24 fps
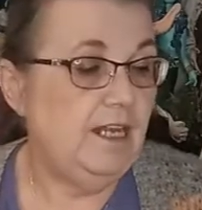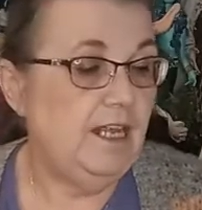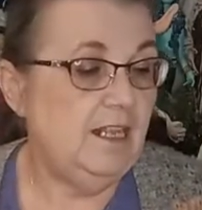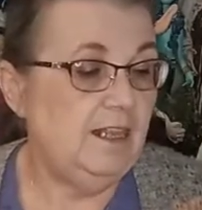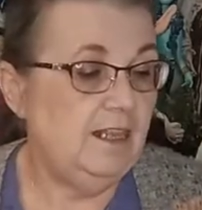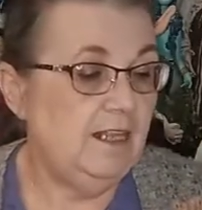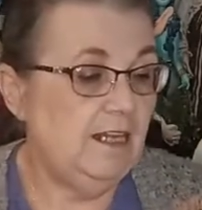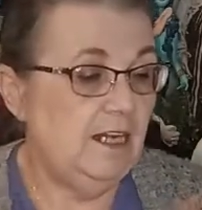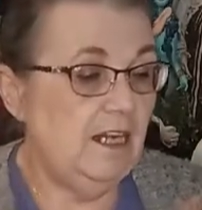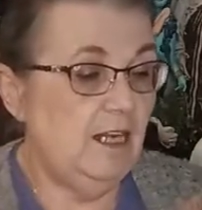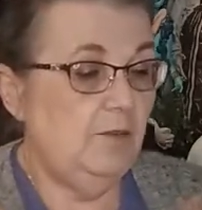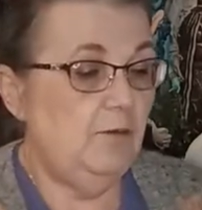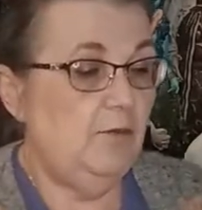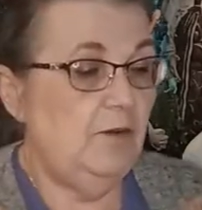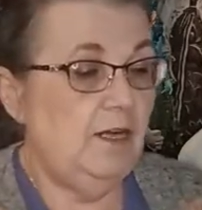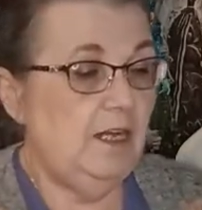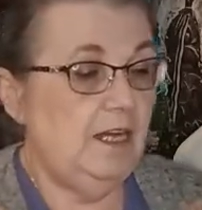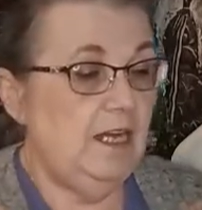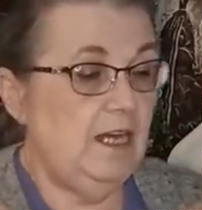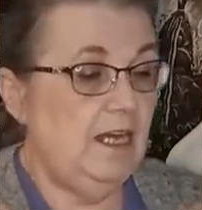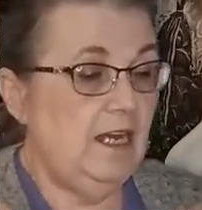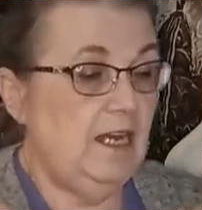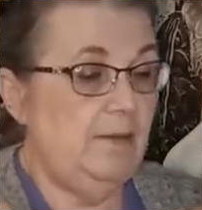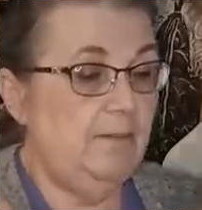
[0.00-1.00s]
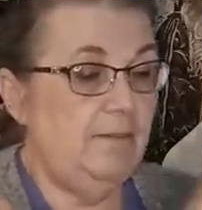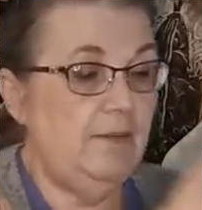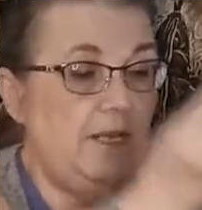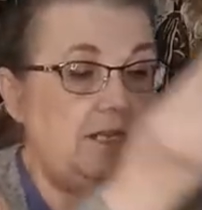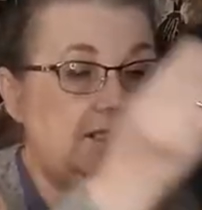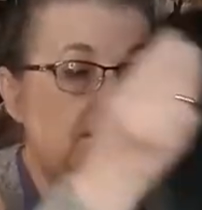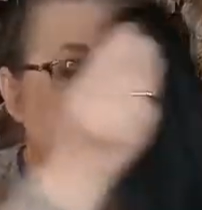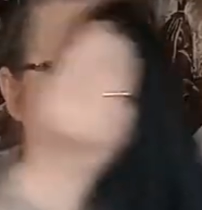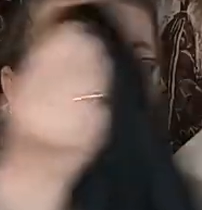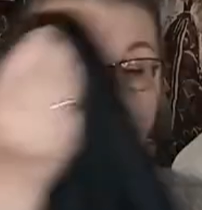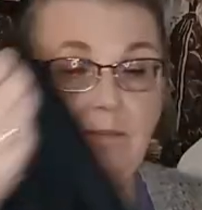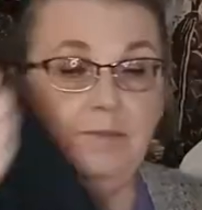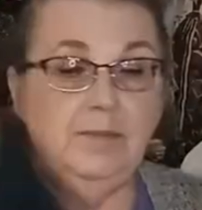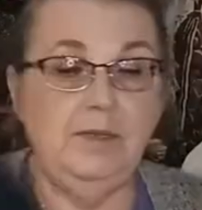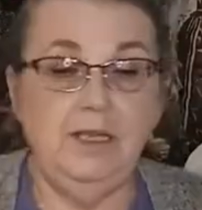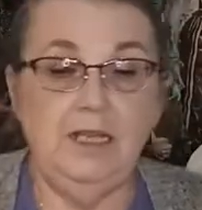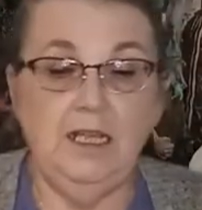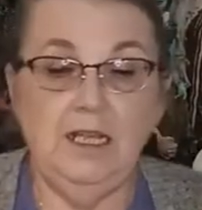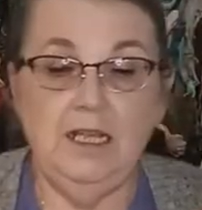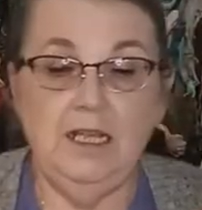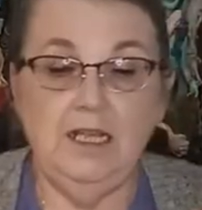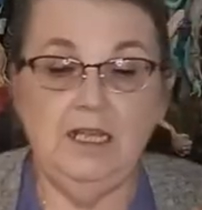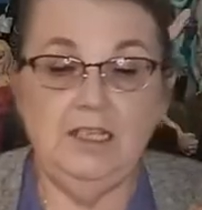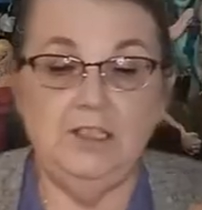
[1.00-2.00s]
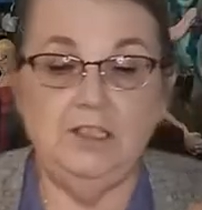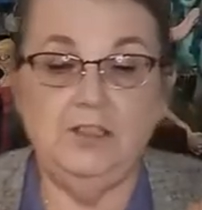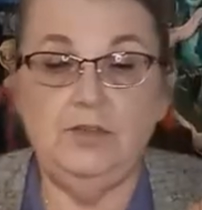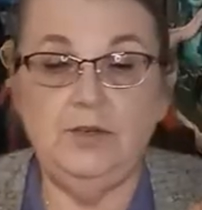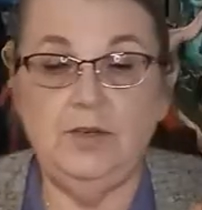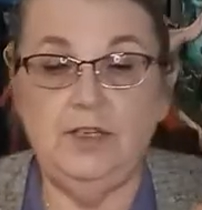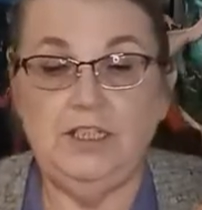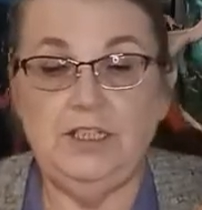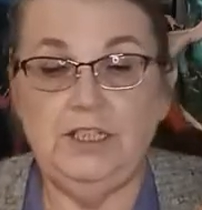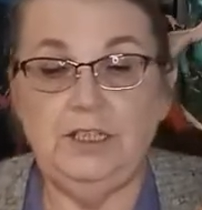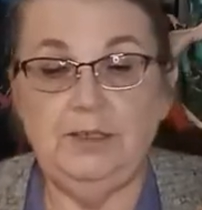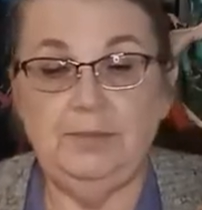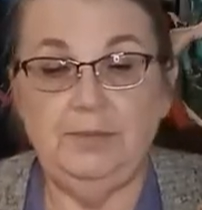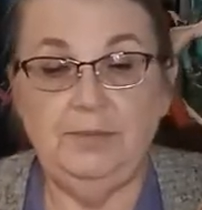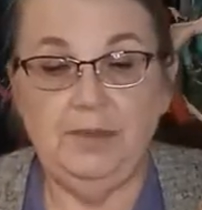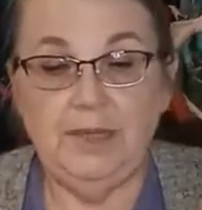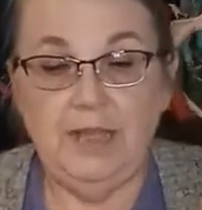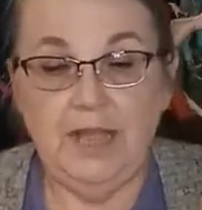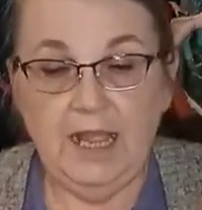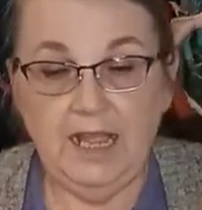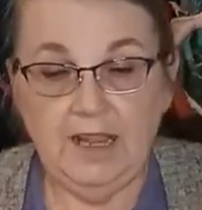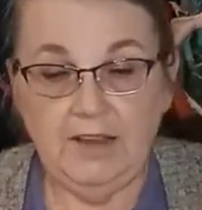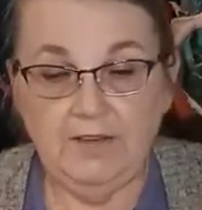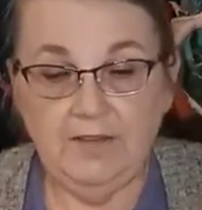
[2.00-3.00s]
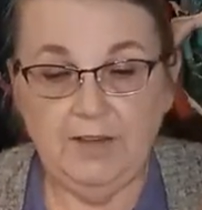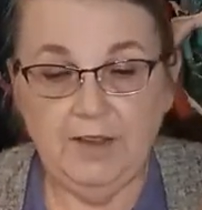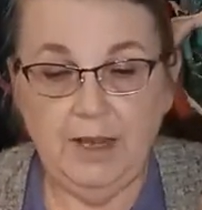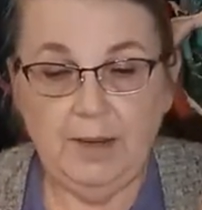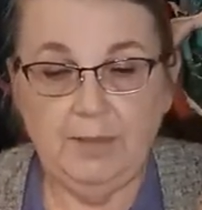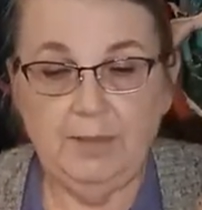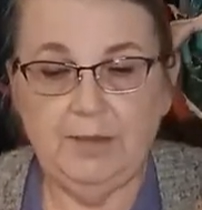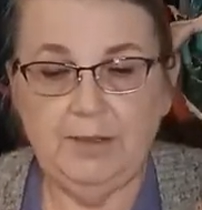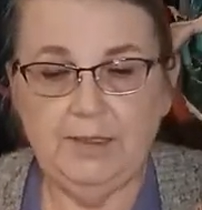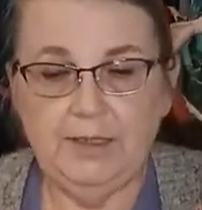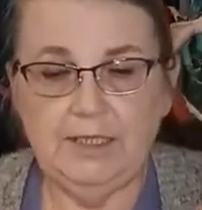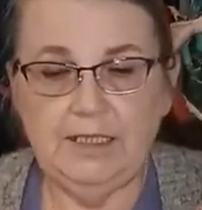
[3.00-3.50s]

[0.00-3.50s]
And then I went and I bought some stretchy black fabric.